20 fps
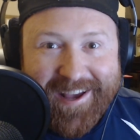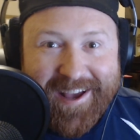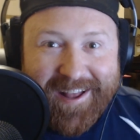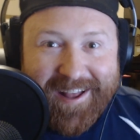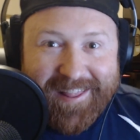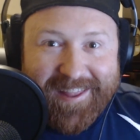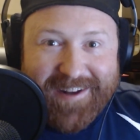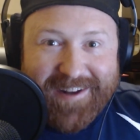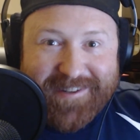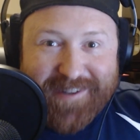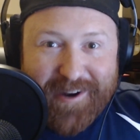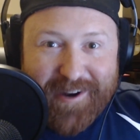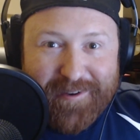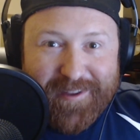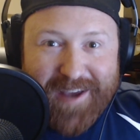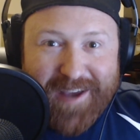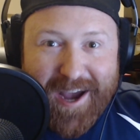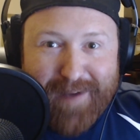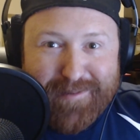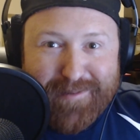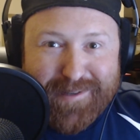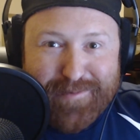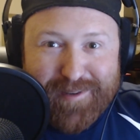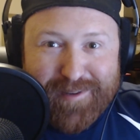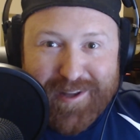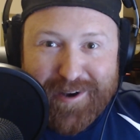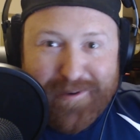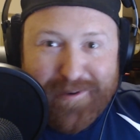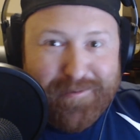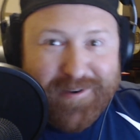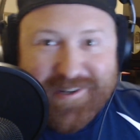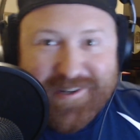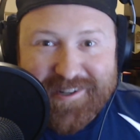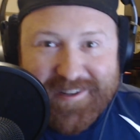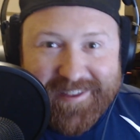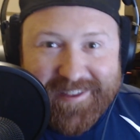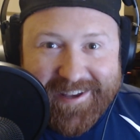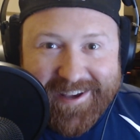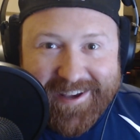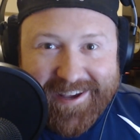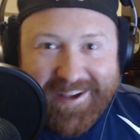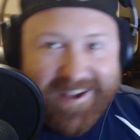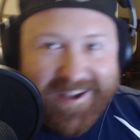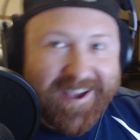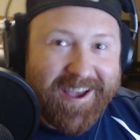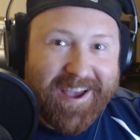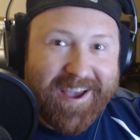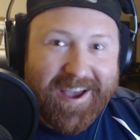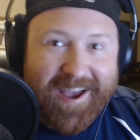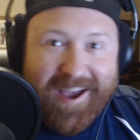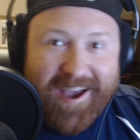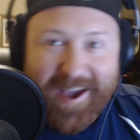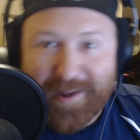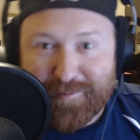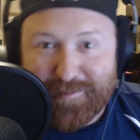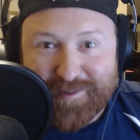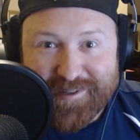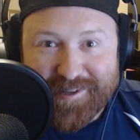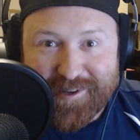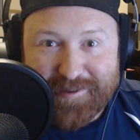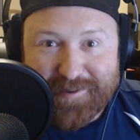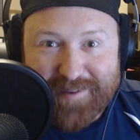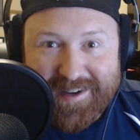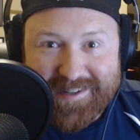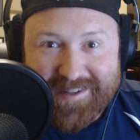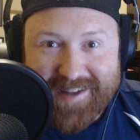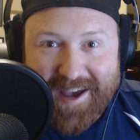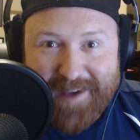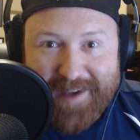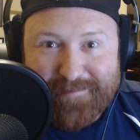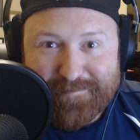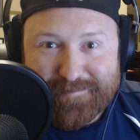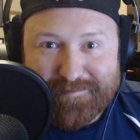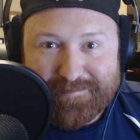Let us know in the comments below what you think, and we'll see you next time.